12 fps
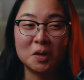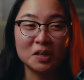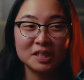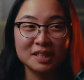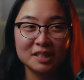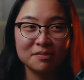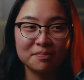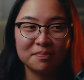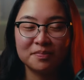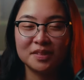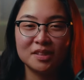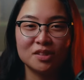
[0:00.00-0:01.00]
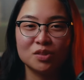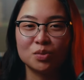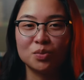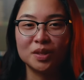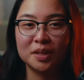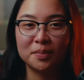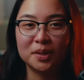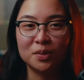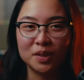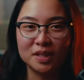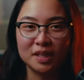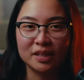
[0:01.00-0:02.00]
Honestly, this is a really big
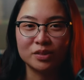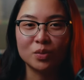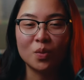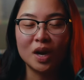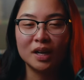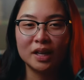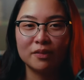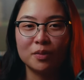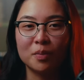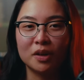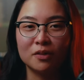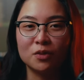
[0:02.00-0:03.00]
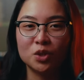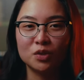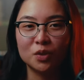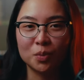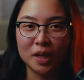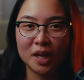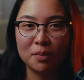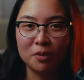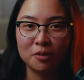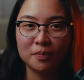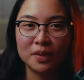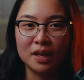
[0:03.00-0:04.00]
reason as to why I even bought a Fujifilm camera.